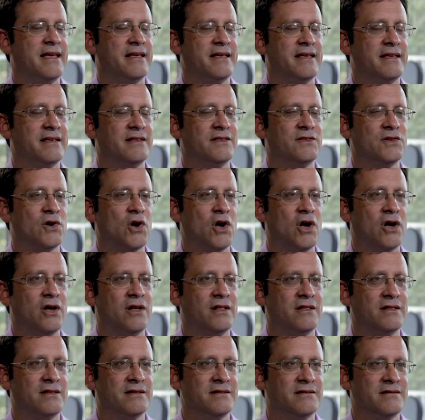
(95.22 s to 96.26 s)
it's
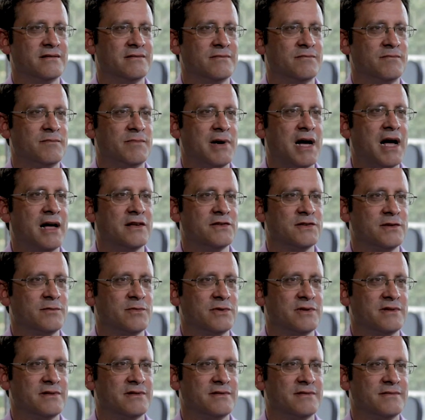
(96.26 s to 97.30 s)
all
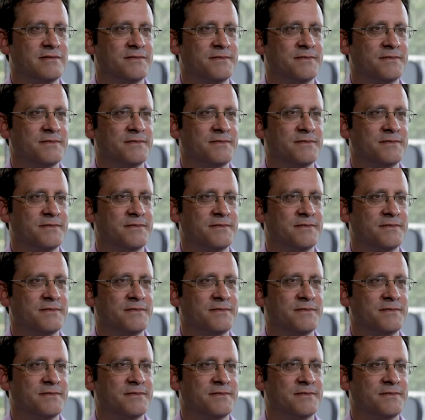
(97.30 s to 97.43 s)
possible